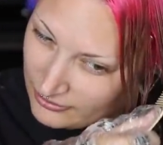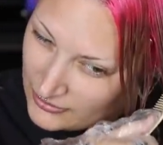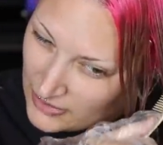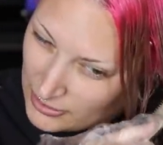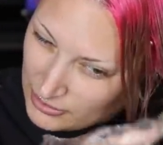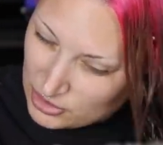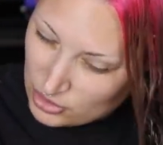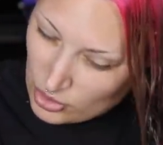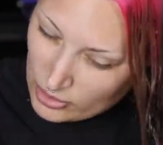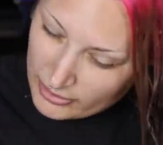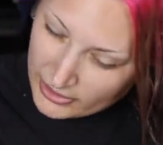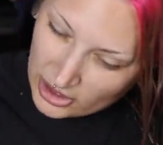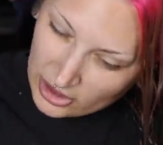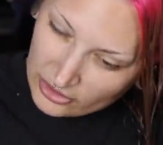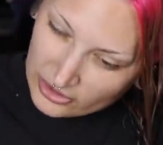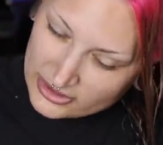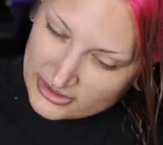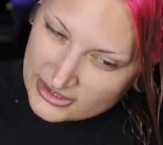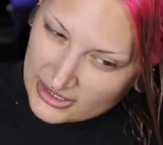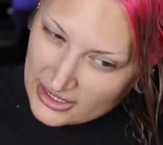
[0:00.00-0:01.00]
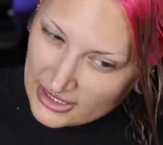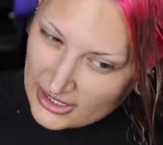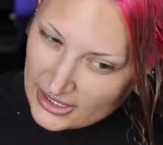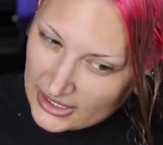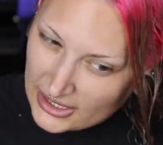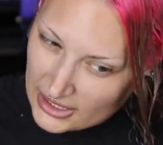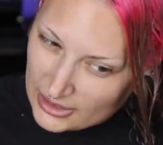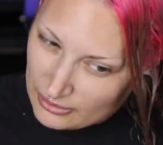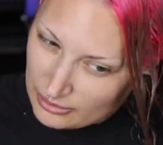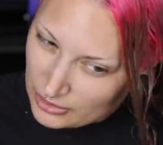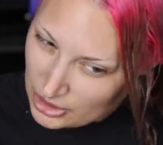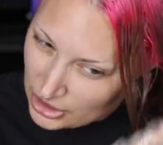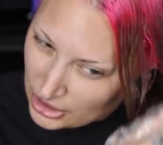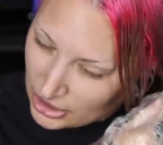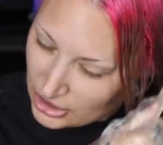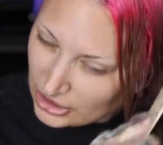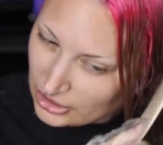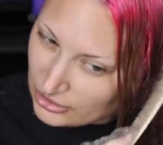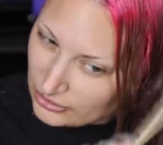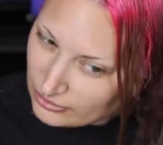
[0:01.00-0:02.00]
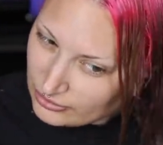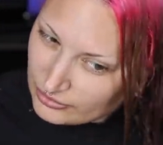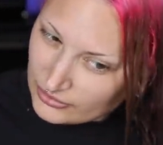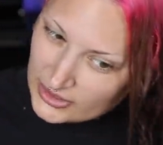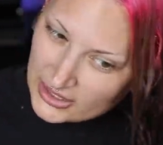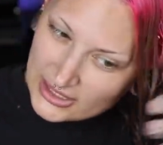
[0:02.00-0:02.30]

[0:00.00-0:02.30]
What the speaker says: I'm swimming all the time, you know.